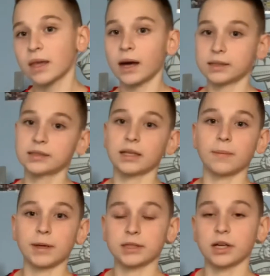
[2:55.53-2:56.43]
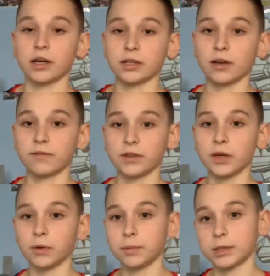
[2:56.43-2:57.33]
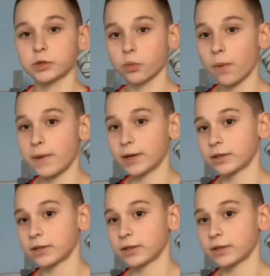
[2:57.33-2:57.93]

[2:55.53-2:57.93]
I'd say the best cardio for you would be swimming,